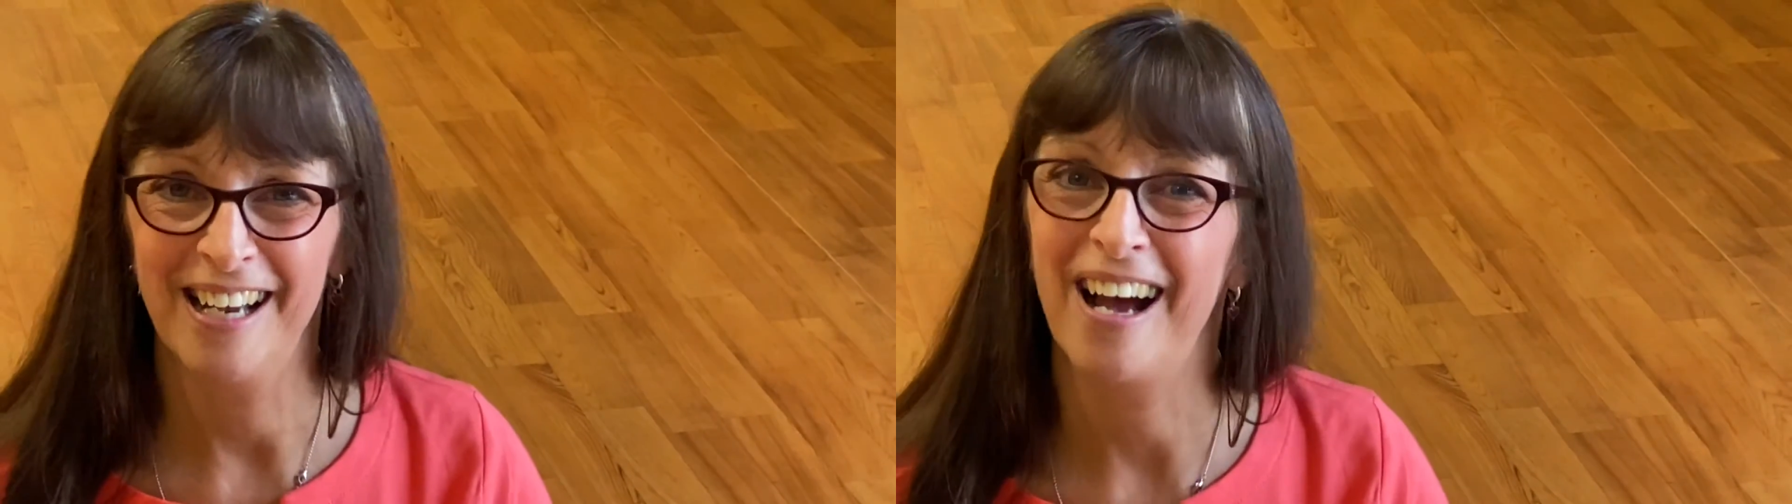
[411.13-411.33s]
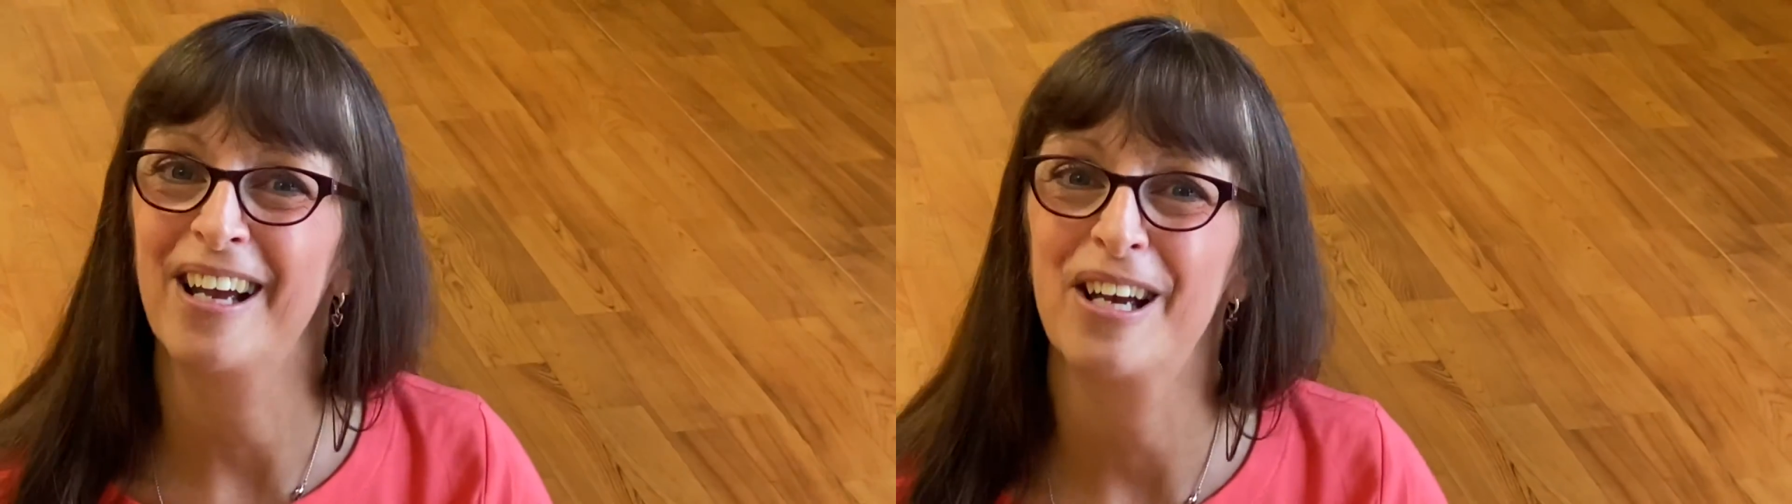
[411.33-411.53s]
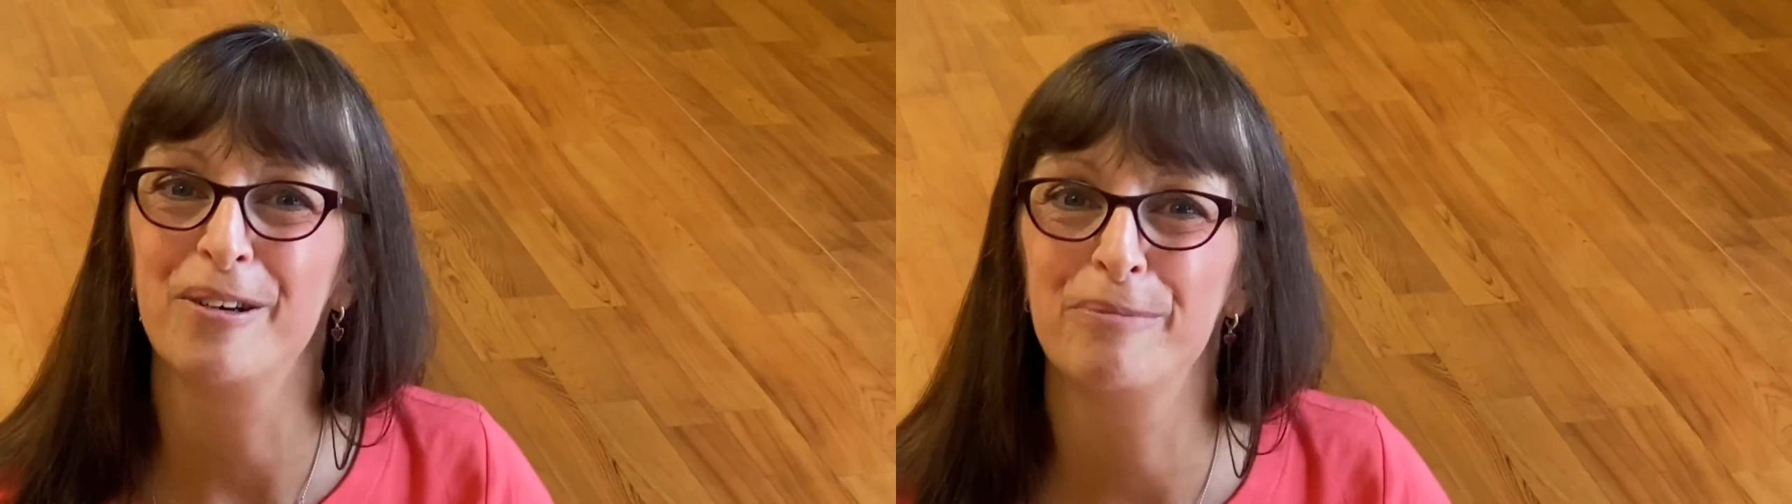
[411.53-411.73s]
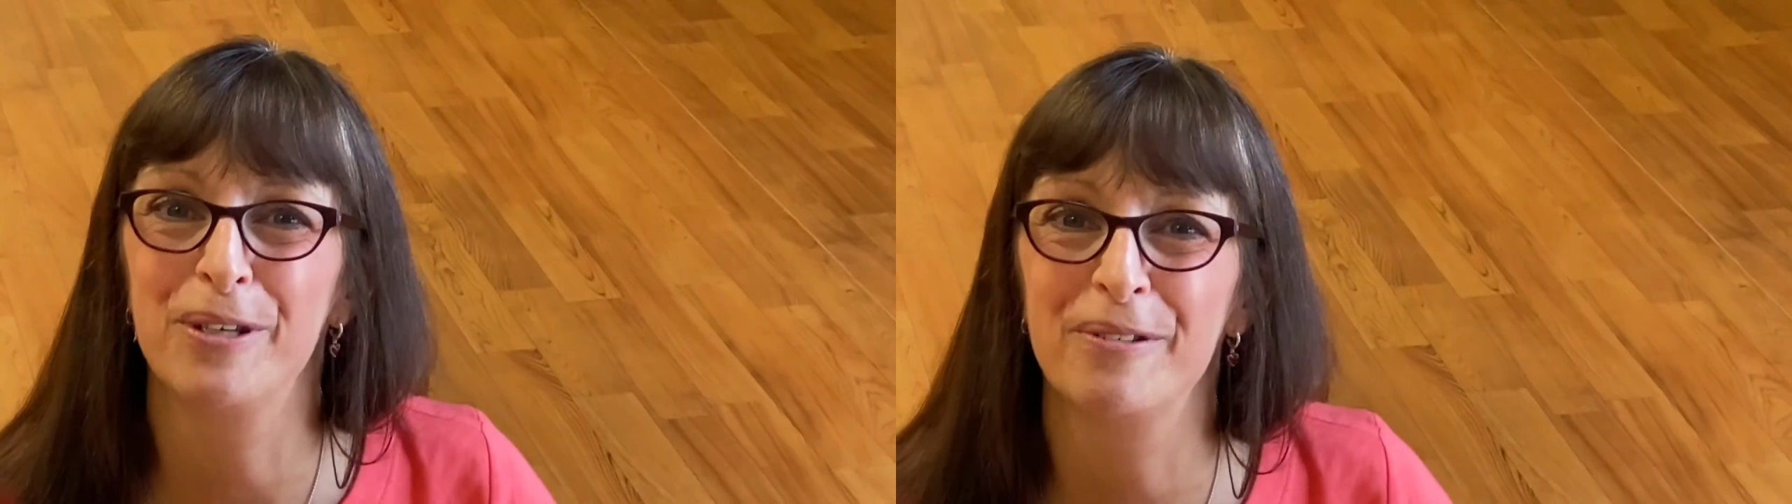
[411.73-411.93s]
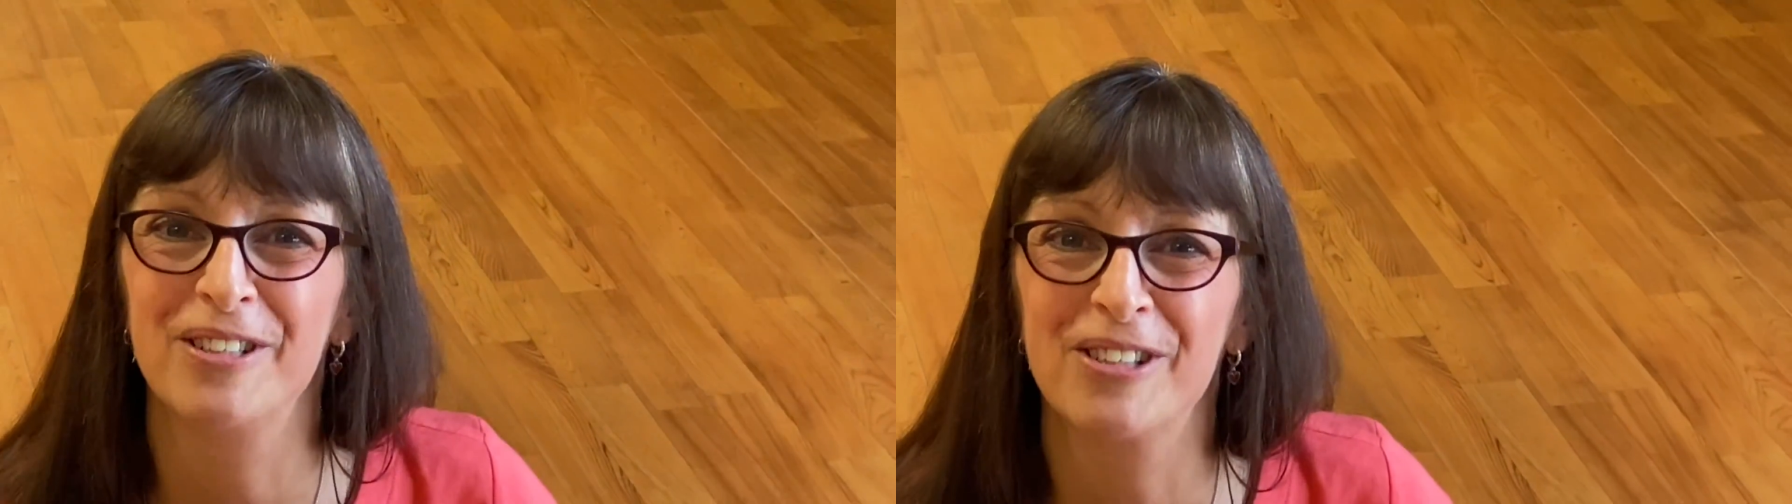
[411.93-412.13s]
I hope
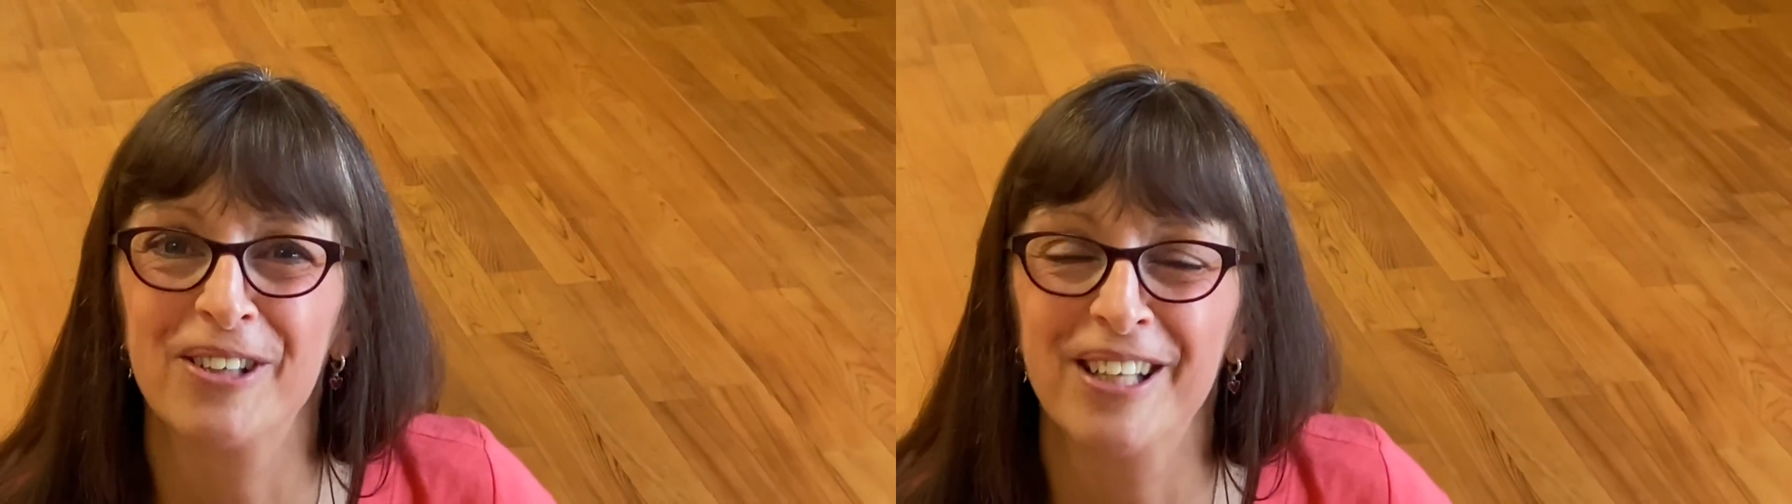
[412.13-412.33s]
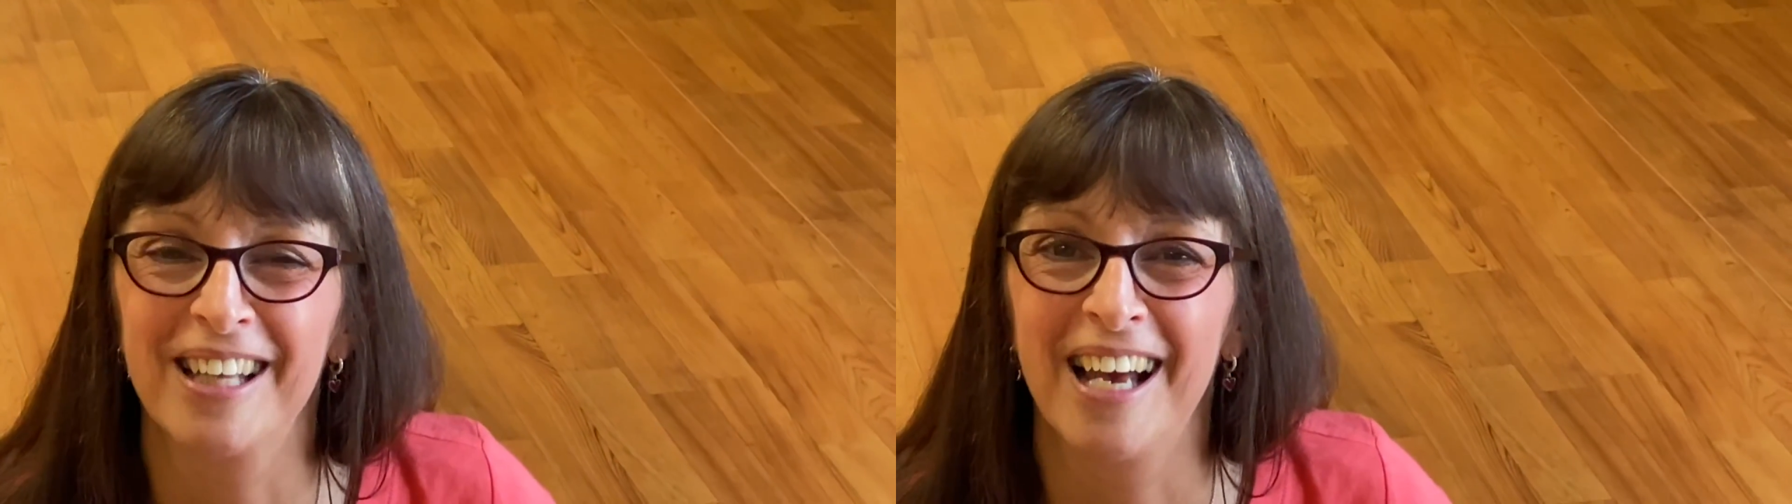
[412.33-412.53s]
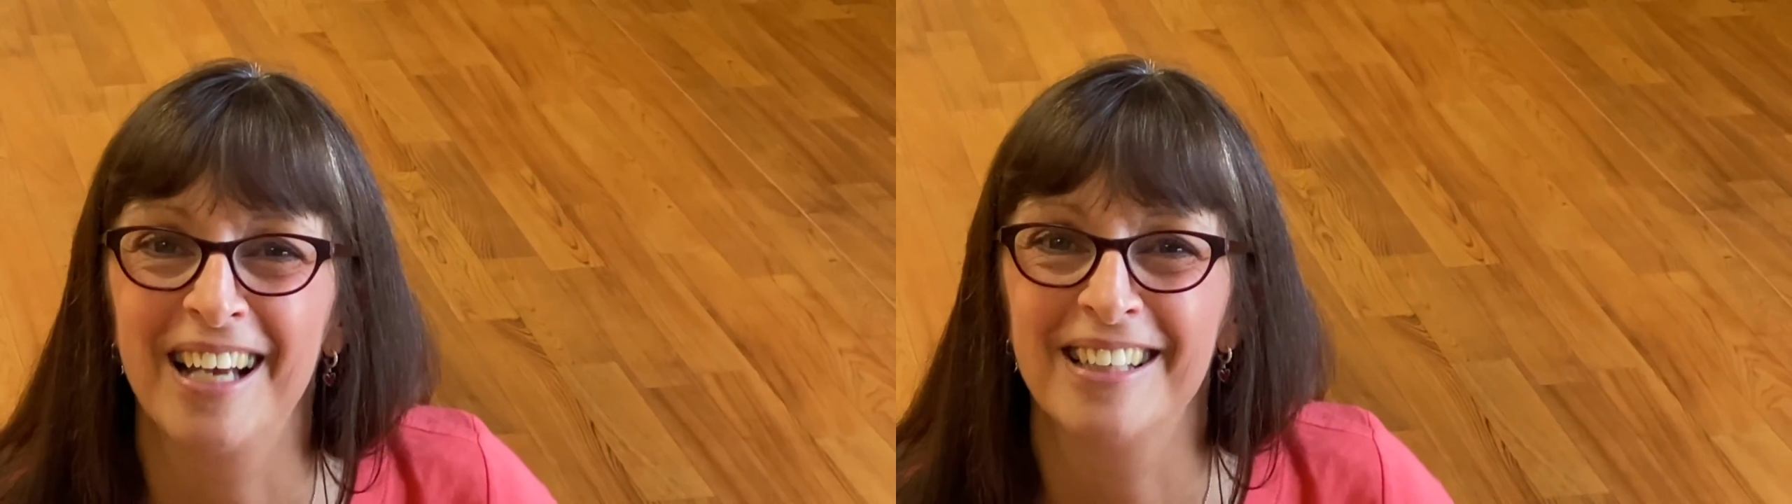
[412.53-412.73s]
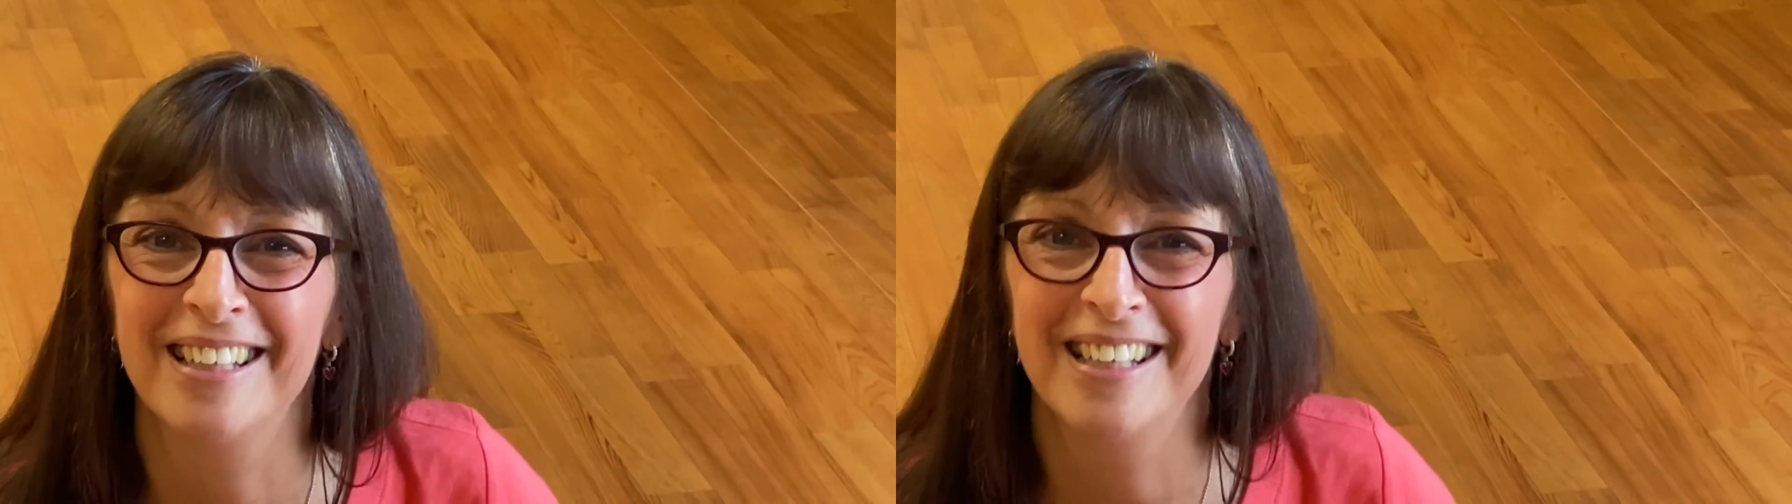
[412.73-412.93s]
you enjoyed that.